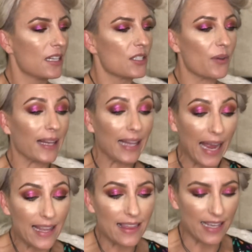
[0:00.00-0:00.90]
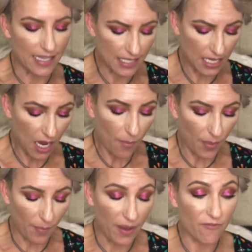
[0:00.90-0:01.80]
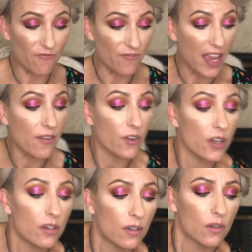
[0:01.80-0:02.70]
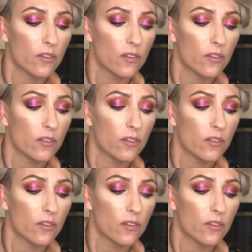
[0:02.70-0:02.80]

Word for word: So I like this, but my favorite